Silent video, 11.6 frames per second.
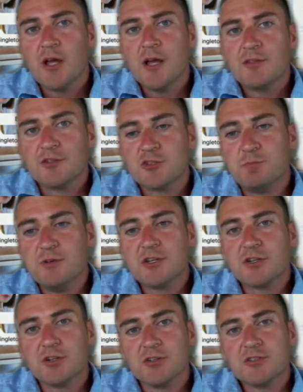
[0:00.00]
the
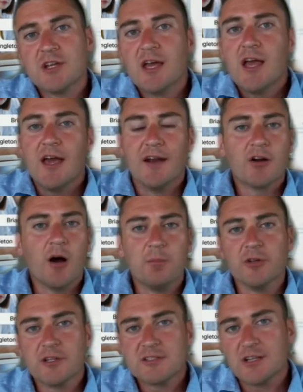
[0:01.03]
speakers, and a couple
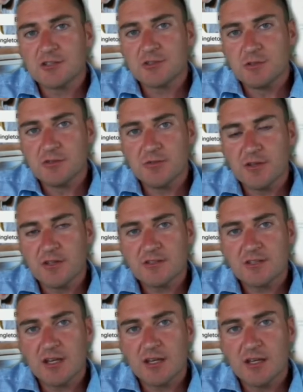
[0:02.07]
accessories for this thing.